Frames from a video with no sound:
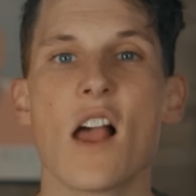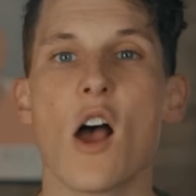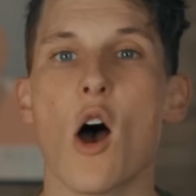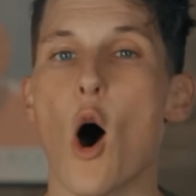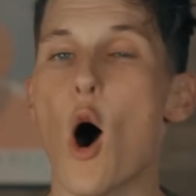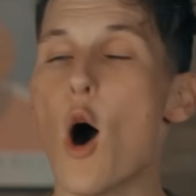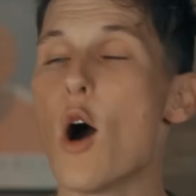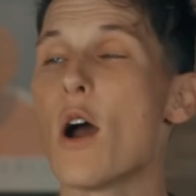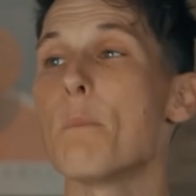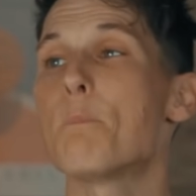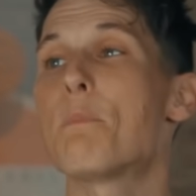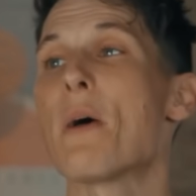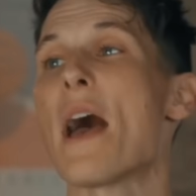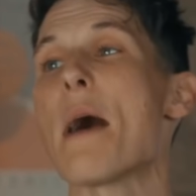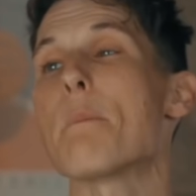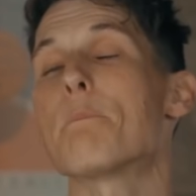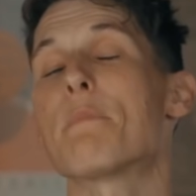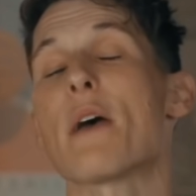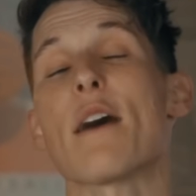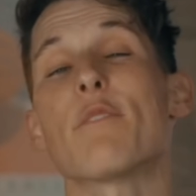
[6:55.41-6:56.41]
Oh, and
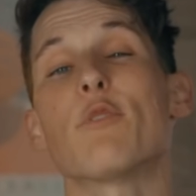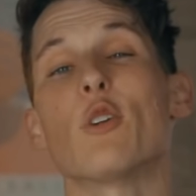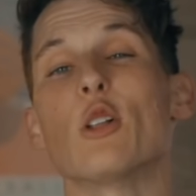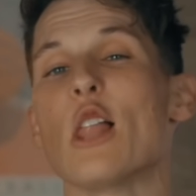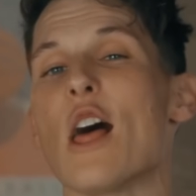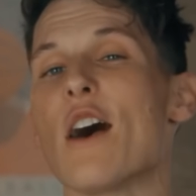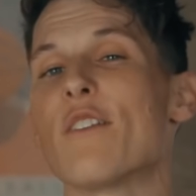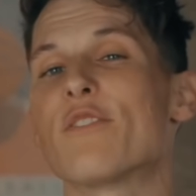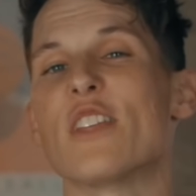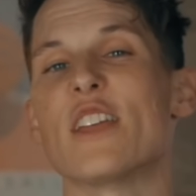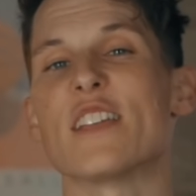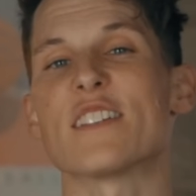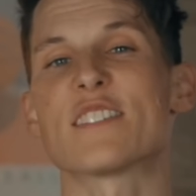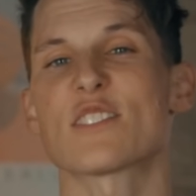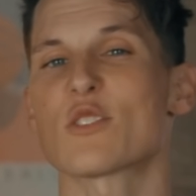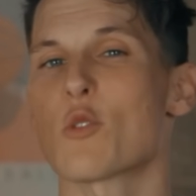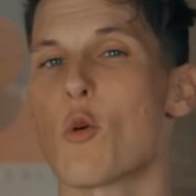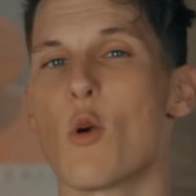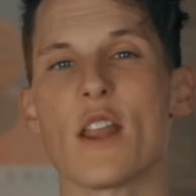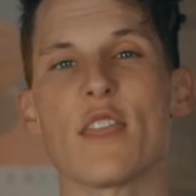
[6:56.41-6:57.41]
Pat Bev will love this.
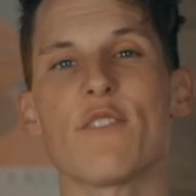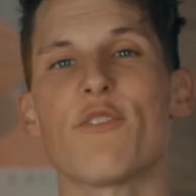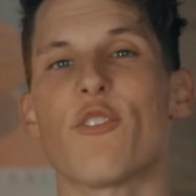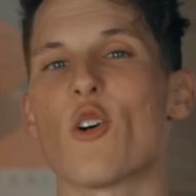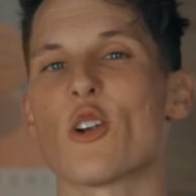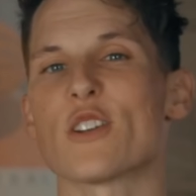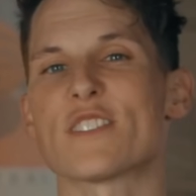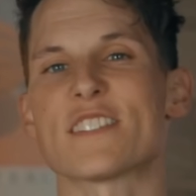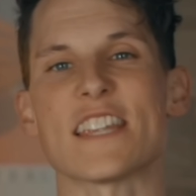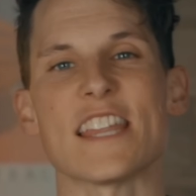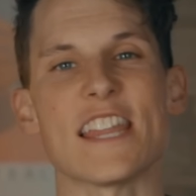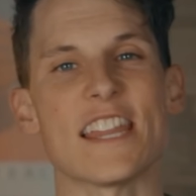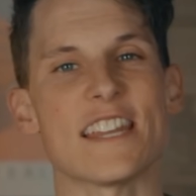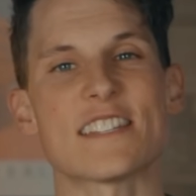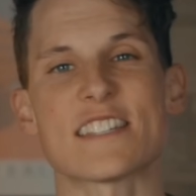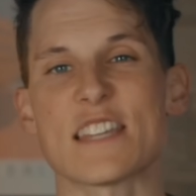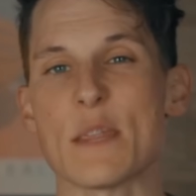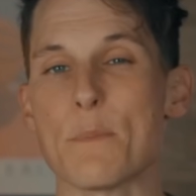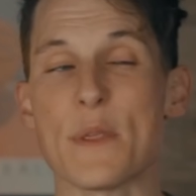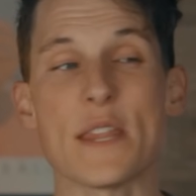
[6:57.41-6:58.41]
2014,
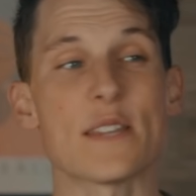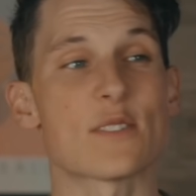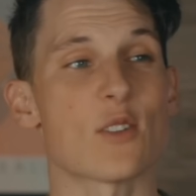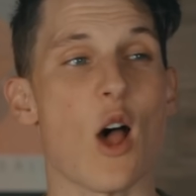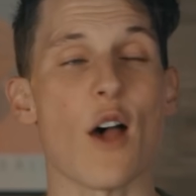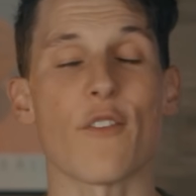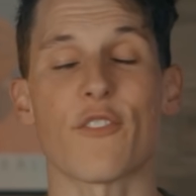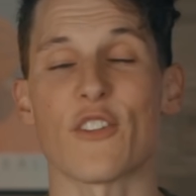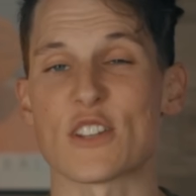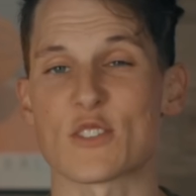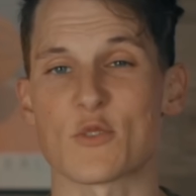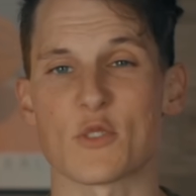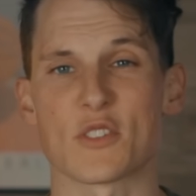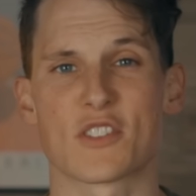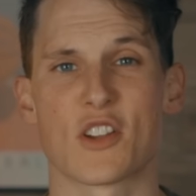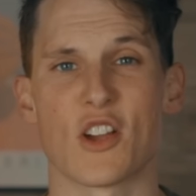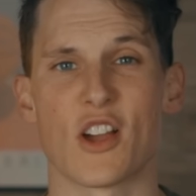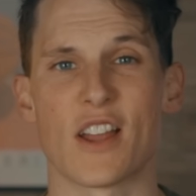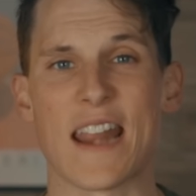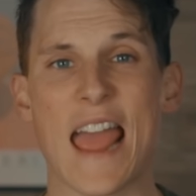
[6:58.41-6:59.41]
CP's offense was
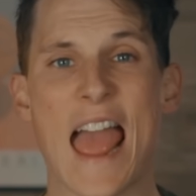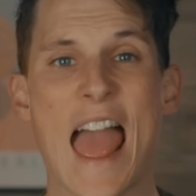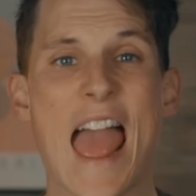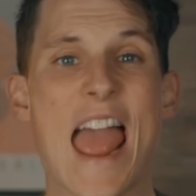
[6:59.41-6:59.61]
good.